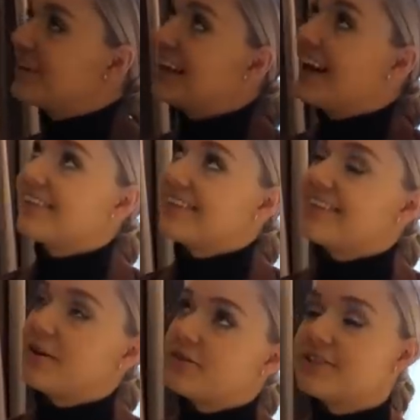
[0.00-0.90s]
I feel like
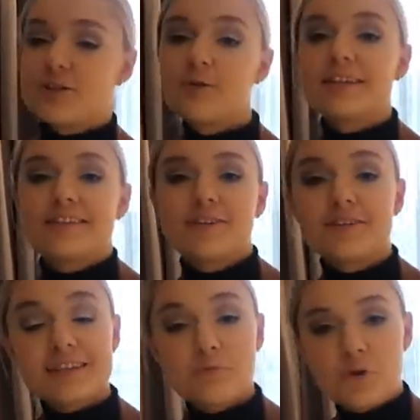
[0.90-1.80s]
there was two
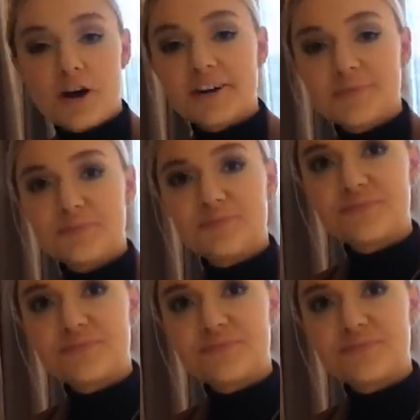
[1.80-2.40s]
insults in one.